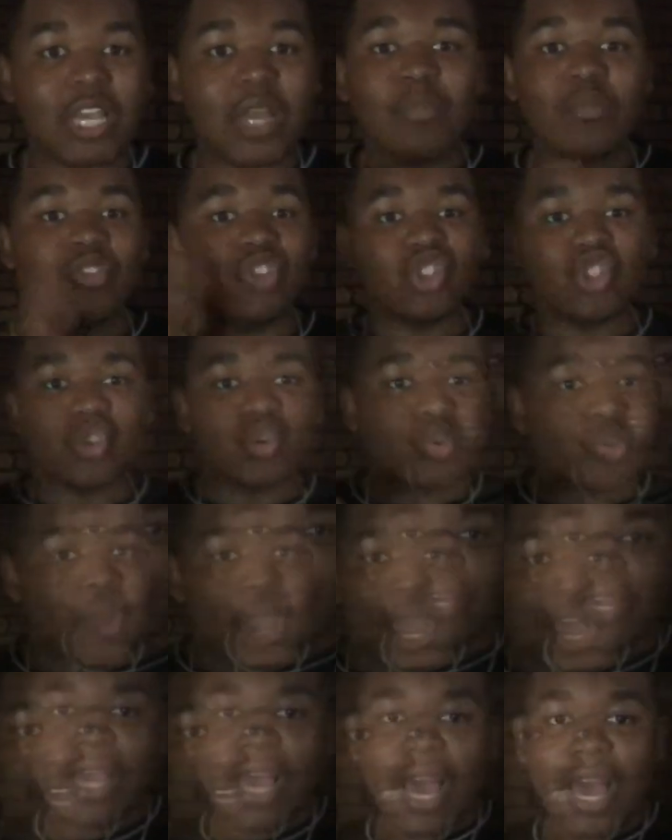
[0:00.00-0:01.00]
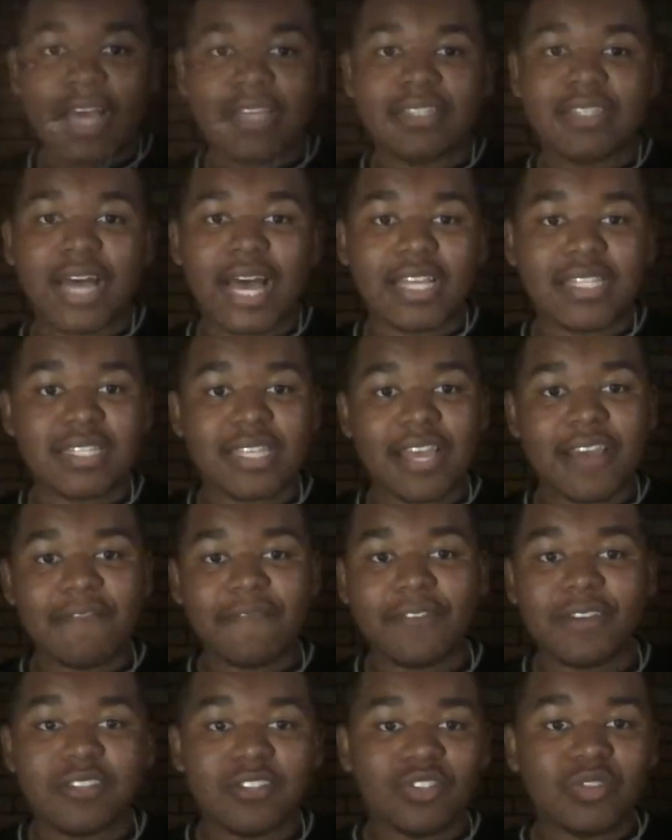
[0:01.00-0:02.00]
It was trash. Anyway, guys, that's
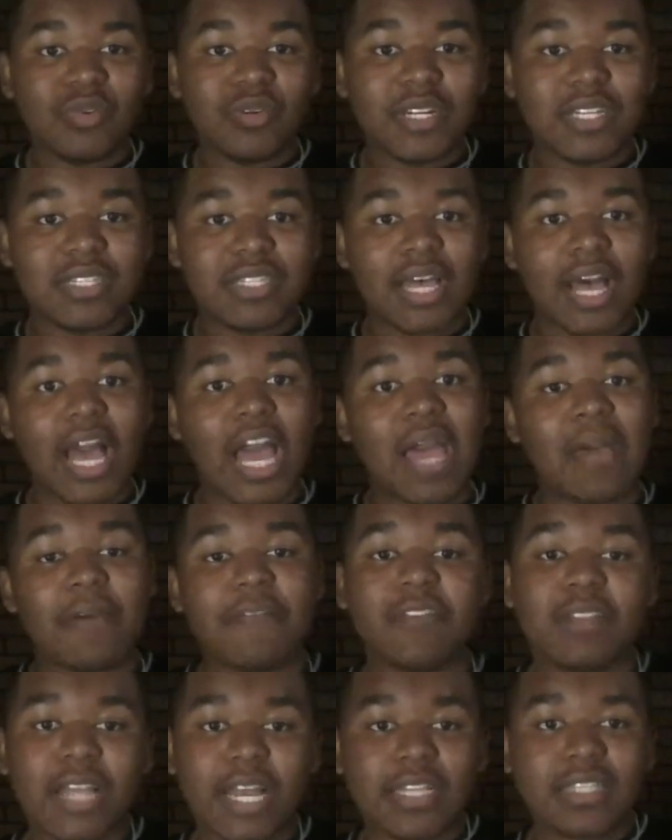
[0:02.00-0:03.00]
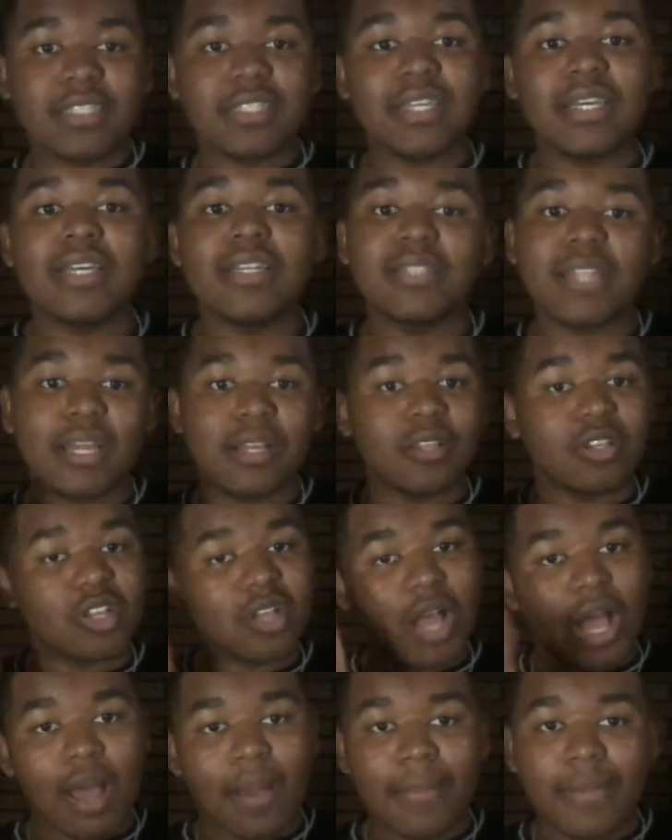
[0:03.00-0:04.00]
it for the story time. If you liked it, then
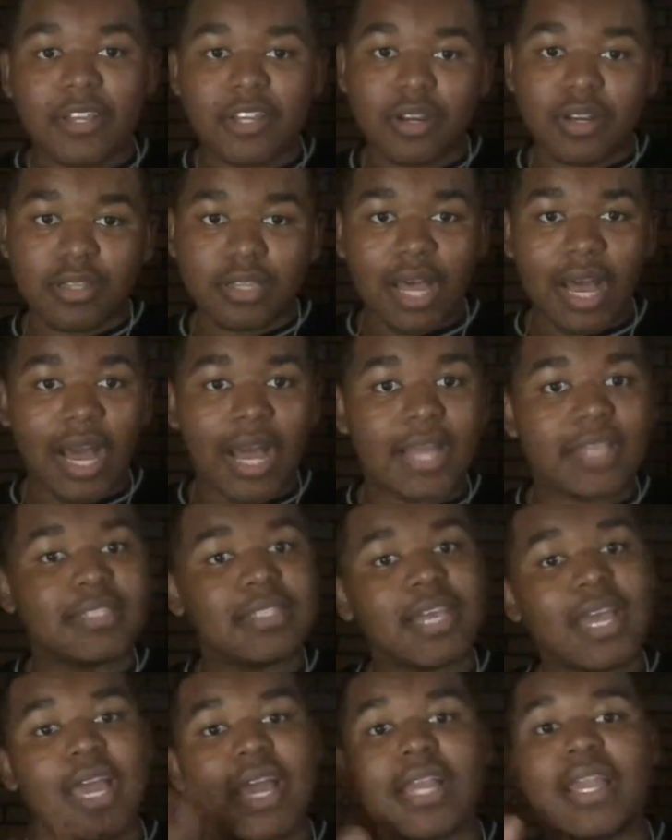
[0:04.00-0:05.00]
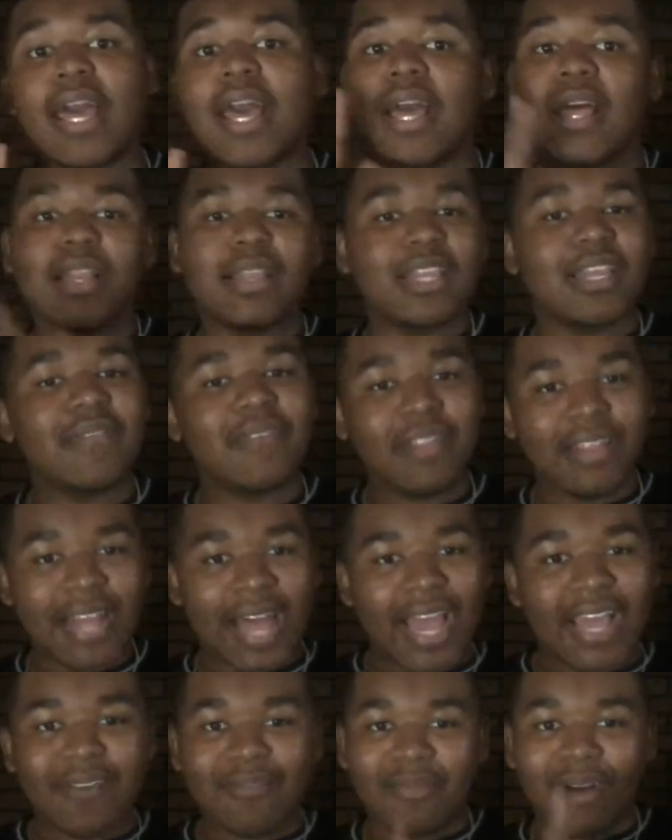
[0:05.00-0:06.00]
comment your thoughts and leave a
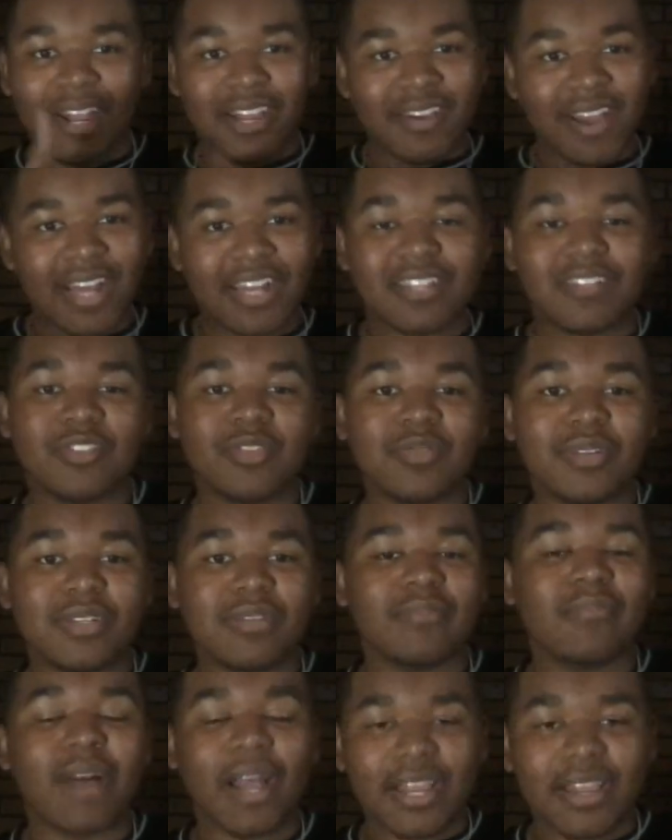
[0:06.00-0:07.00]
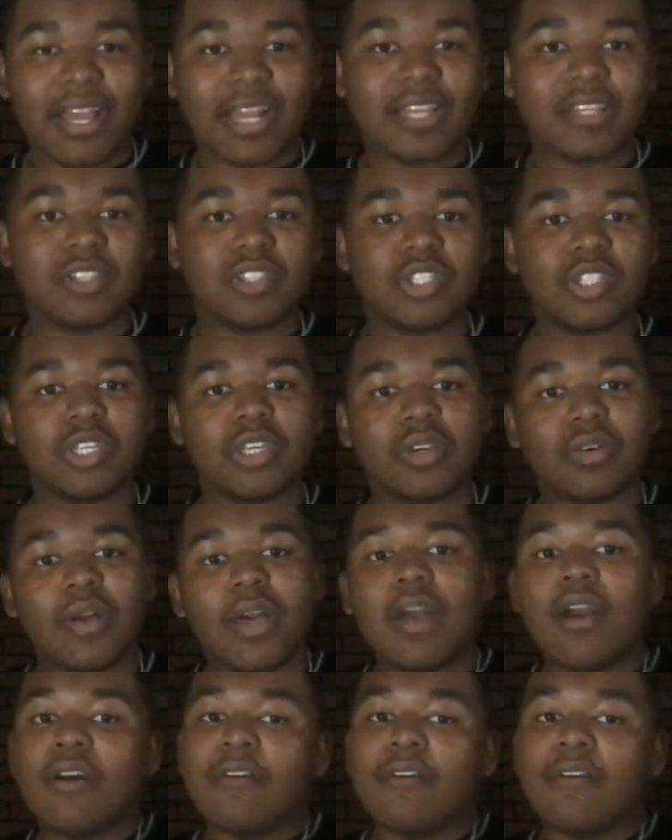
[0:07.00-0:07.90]
like while you're at it too.